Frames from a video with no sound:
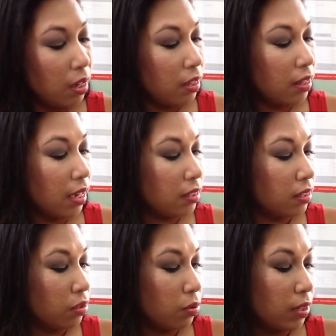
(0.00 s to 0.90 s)
That's
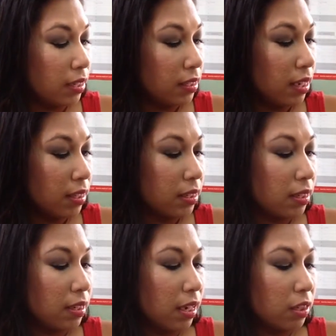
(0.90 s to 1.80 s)

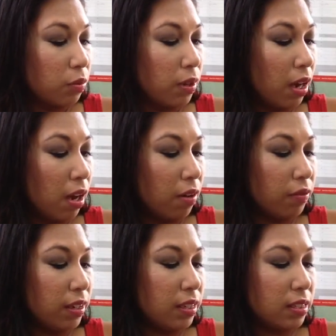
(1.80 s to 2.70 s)
satin. Next we
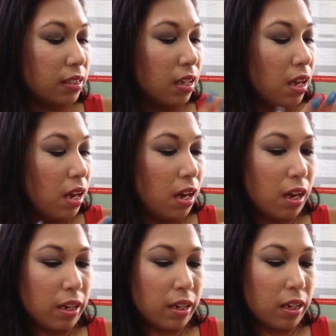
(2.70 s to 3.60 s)
have is
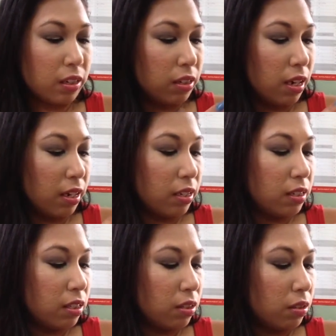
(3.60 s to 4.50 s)
like a
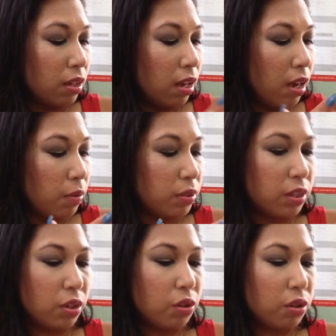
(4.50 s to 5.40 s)
nice, I would
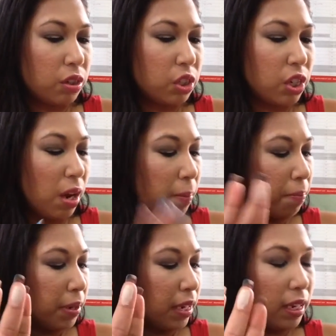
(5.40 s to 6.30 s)
say,
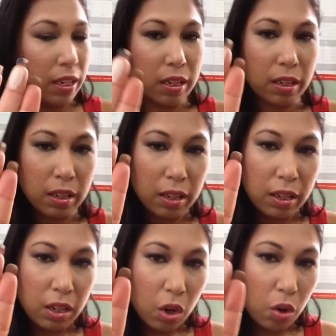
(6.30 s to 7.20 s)
champagne
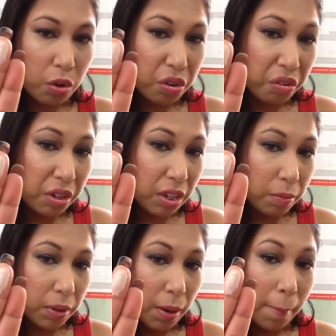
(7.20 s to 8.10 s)
or
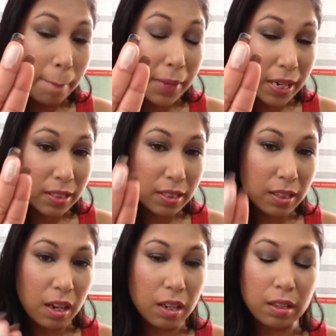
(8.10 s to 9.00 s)
cream matte
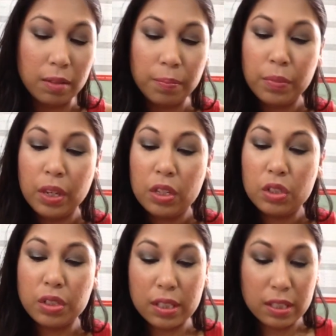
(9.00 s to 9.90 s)
color.
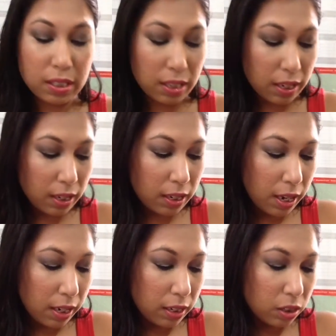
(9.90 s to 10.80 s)
So this is like a
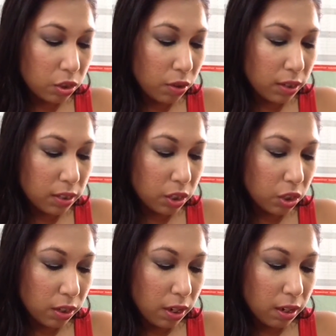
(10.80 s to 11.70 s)
nice
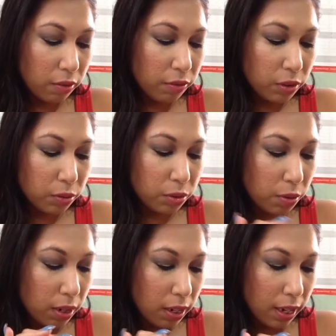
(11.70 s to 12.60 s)
transition color for those who
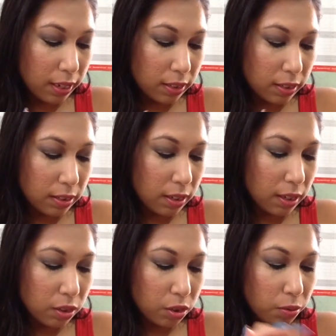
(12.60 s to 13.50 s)
are lighter
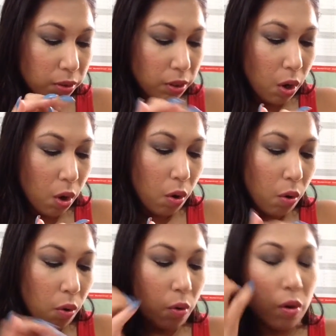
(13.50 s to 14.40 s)
skin tone,
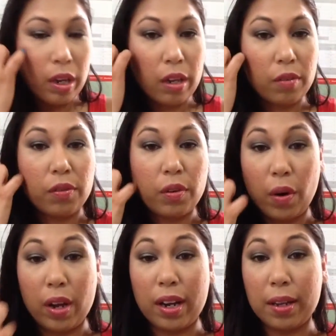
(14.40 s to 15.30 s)
or if you
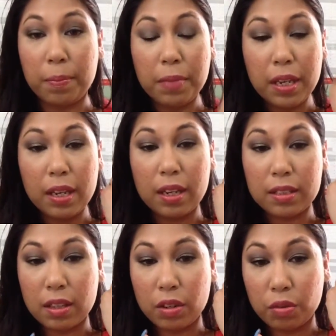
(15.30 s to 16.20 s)
are like me,
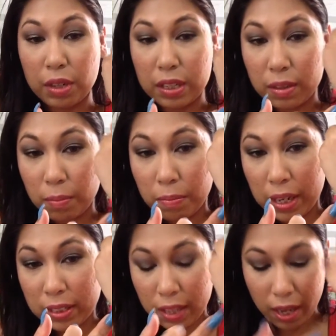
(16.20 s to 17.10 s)
it's a great
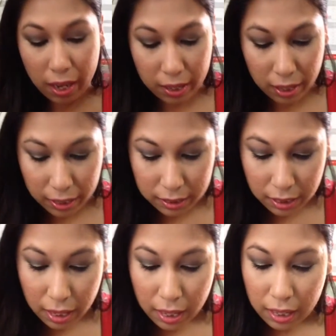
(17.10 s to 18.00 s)
matte highlight.
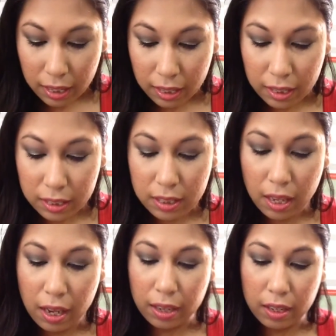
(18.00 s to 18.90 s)
It is,
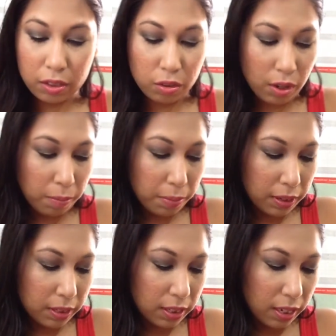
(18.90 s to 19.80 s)
I can try and
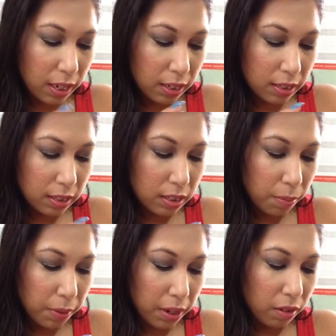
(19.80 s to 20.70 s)
build it again. It is
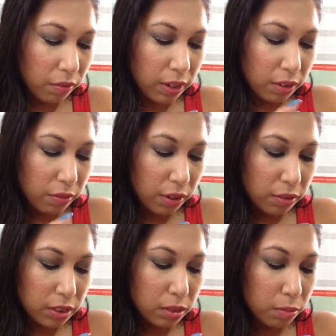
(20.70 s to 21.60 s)
it's feeling
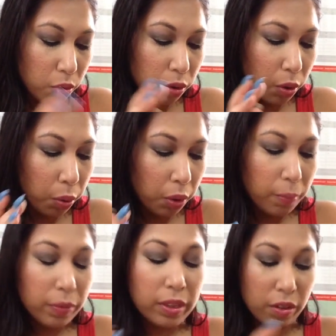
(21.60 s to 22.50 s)
very smooth.
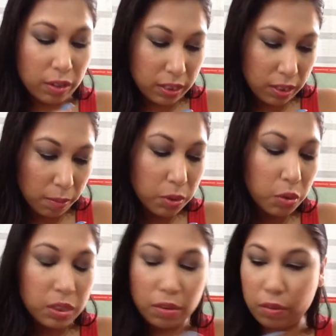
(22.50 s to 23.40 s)
There is
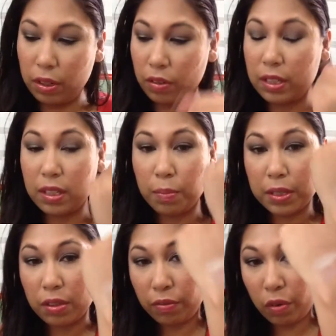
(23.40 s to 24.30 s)
a
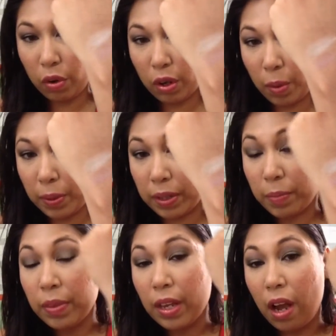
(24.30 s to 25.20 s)
bit of fallout, but
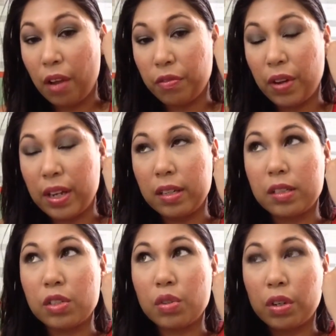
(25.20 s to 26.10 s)
I find
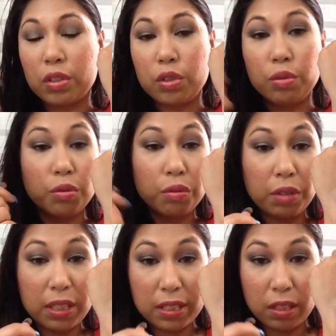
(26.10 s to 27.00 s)
it's not too
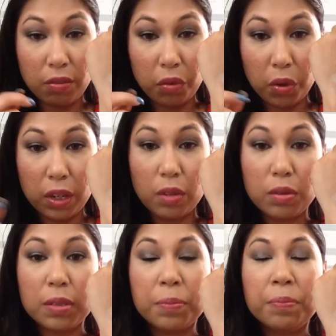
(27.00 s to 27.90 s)
crazy fallout.